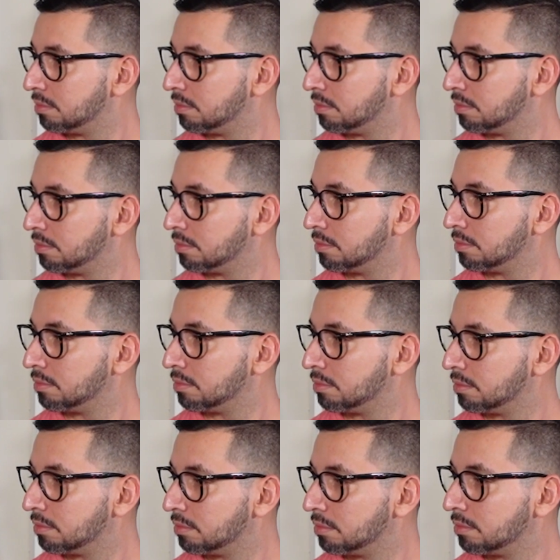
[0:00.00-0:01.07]

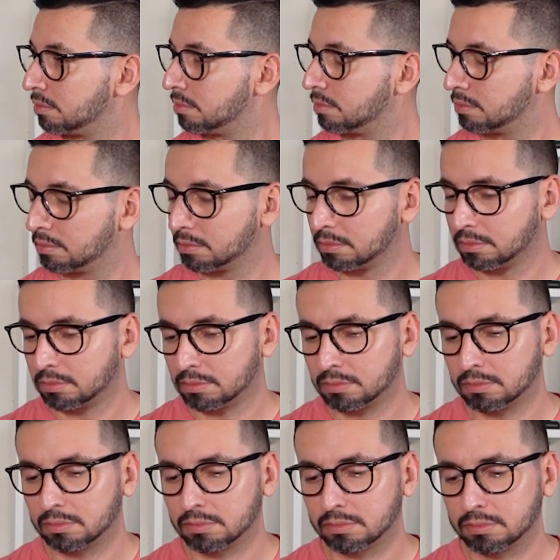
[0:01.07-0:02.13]

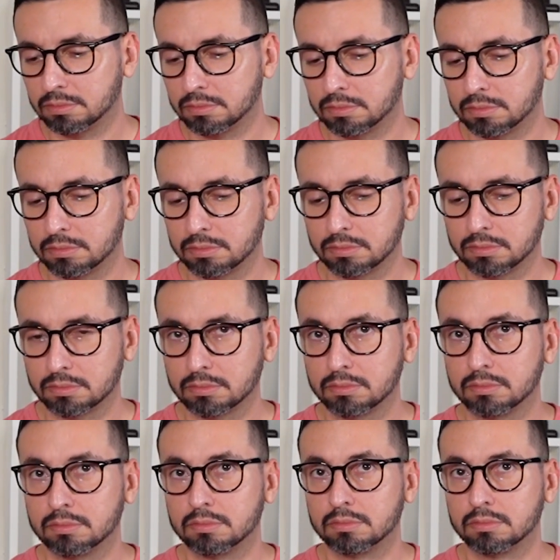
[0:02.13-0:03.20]

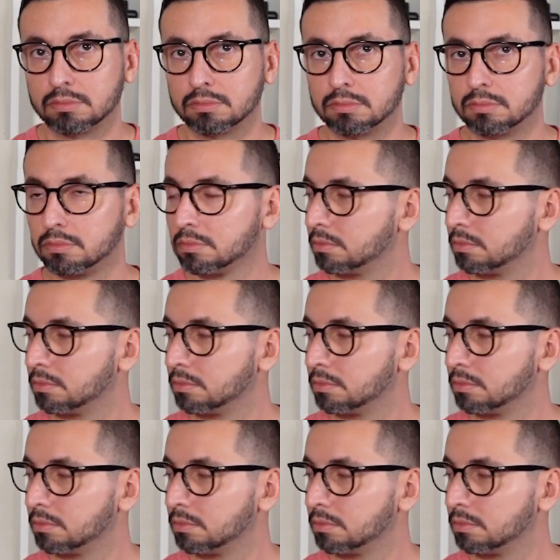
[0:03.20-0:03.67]
(not speaking)